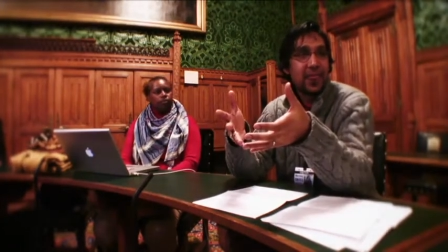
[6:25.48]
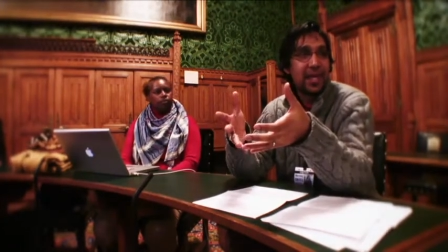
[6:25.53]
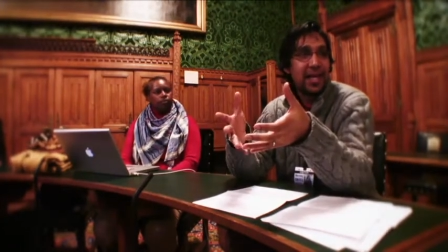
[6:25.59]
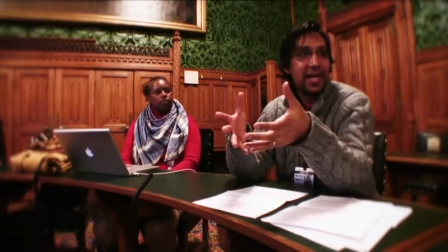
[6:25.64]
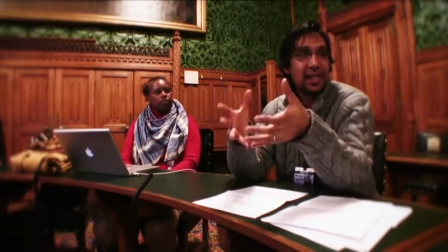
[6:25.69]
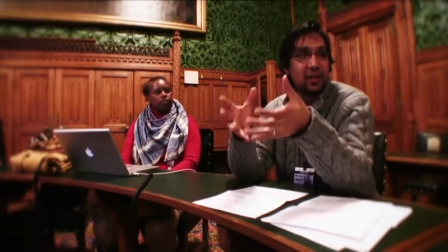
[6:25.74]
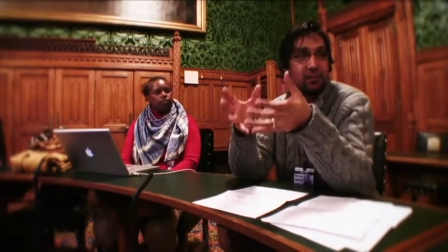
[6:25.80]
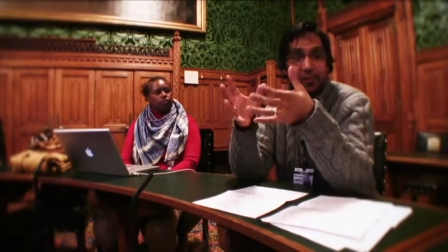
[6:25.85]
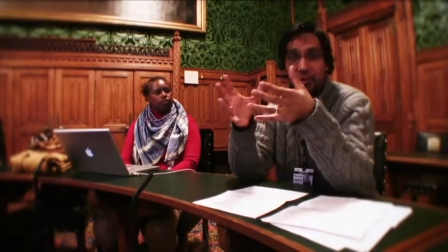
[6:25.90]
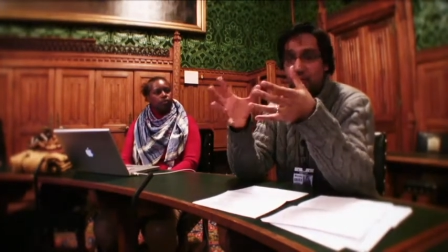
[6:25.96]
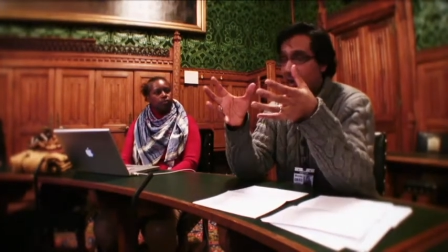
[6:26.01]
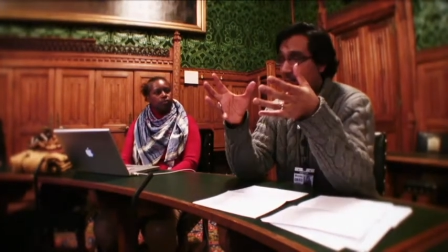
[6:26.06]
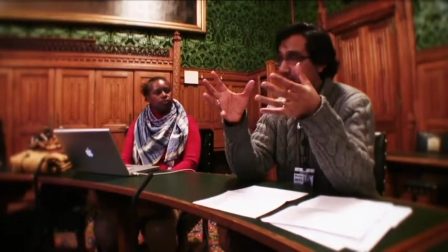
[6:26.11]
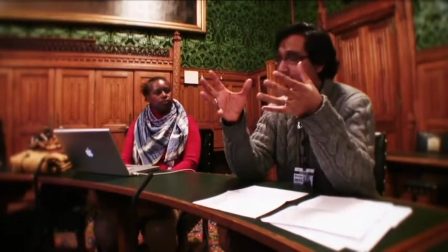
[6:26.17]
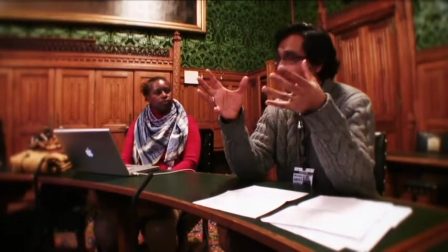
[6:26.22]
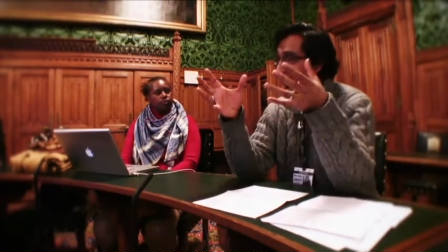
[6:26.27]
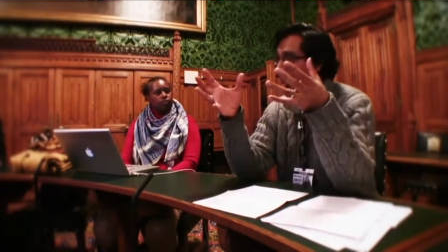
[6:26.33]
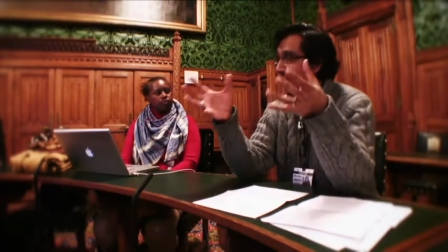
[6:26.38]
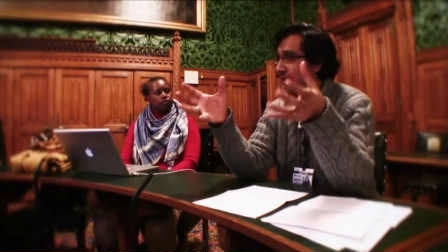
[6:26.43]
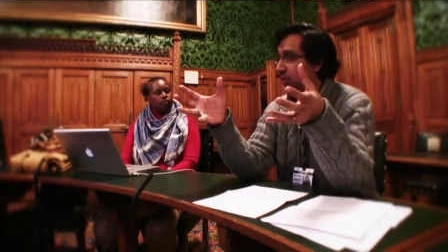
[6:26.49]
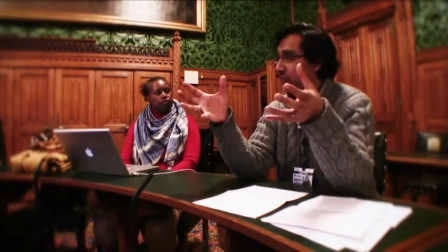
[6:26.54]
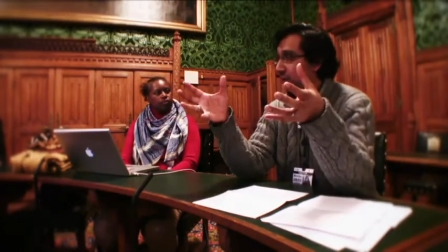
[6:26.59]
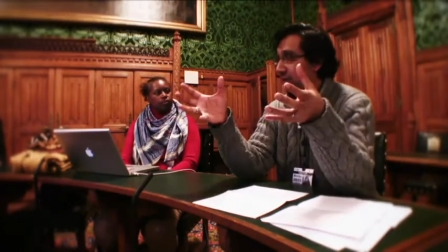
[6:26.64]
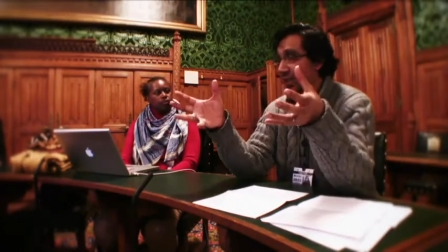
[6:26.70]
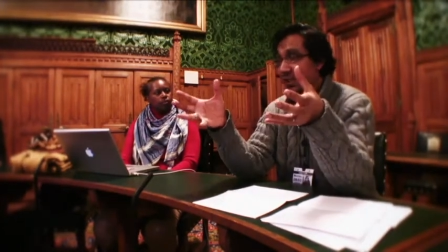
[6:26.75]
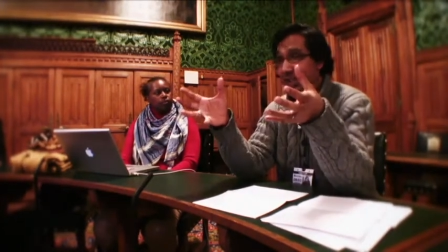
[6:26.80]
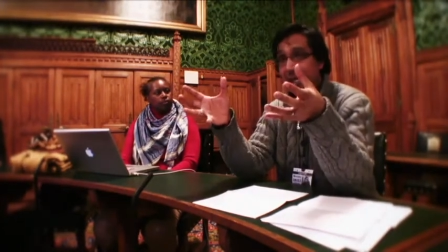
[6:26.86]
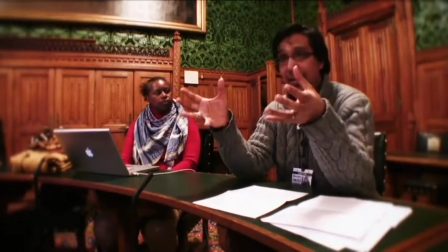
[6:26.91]
is build up a picture
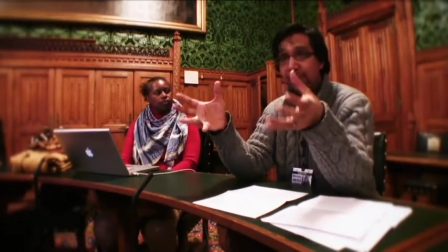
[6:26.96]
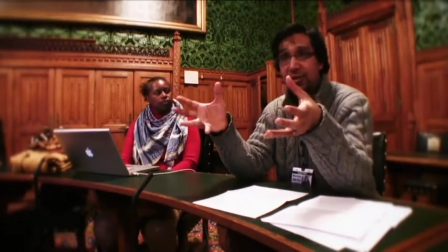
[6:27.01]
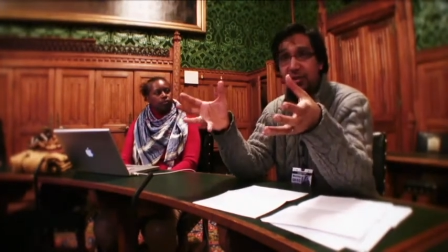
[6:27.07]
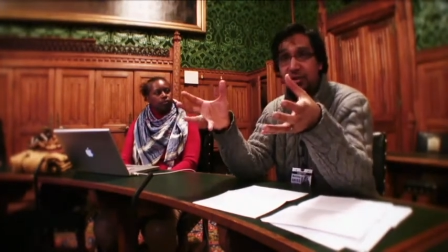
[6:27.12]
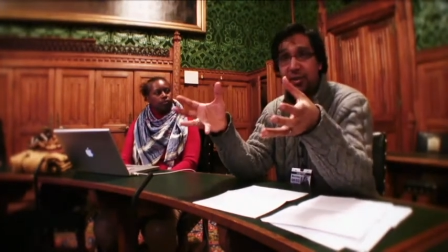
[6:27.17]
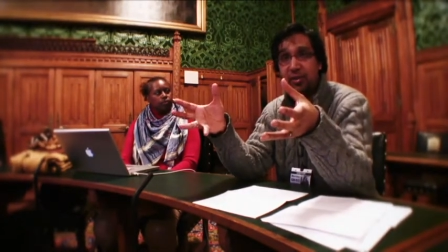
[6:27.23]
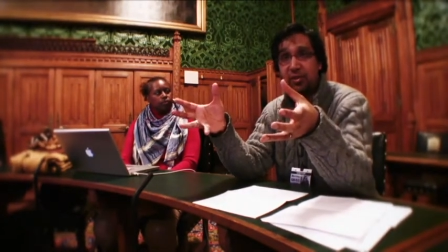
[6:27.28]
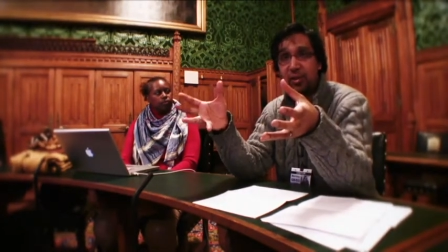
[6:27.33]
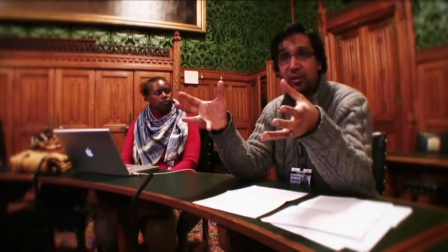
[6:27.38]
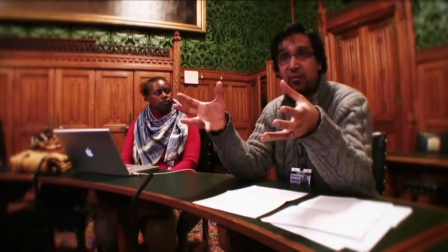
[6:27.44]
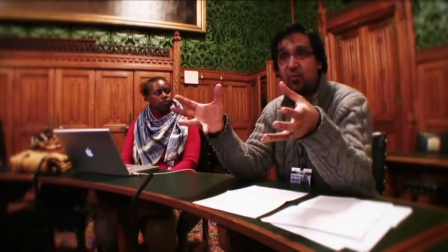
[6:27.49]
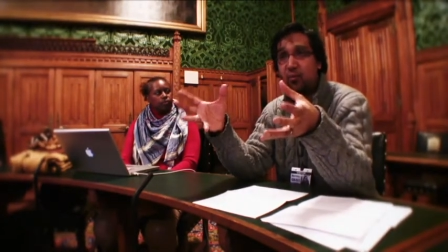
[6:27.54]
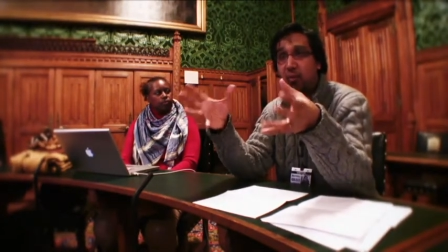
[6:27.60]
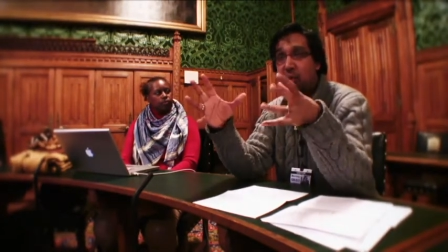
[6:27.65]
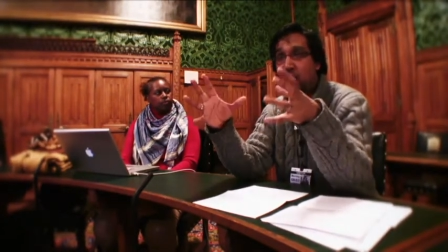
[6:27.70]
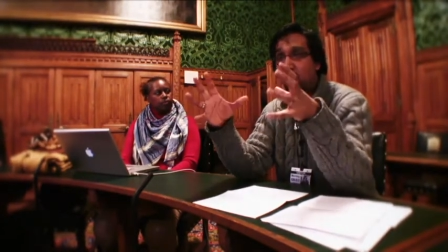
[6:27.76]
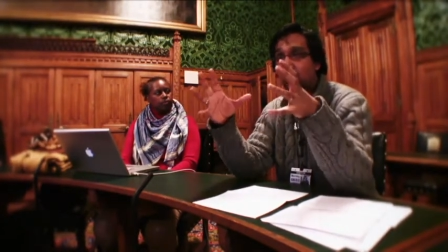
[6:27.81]
which establishes that what,